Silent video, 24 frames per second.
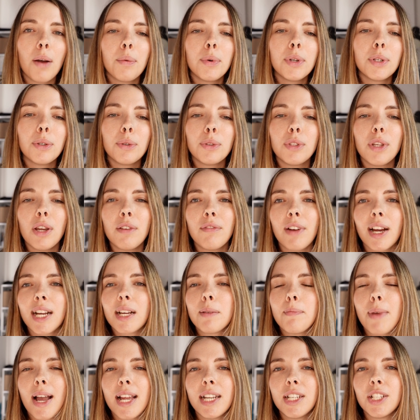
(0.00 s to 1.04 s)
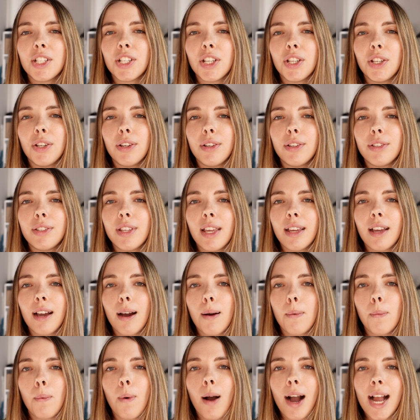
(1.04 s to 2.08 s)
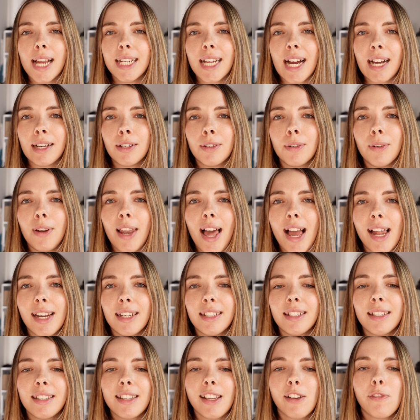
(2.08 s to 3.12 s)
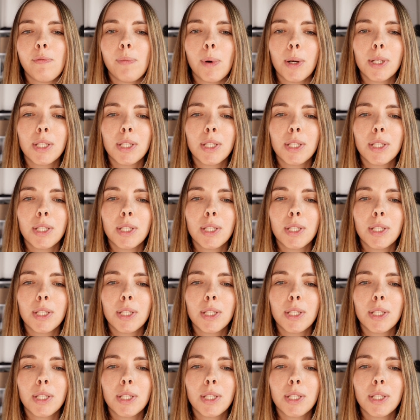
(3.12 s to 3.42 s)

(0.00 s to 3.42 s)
I would also recommend using a wide angle lens if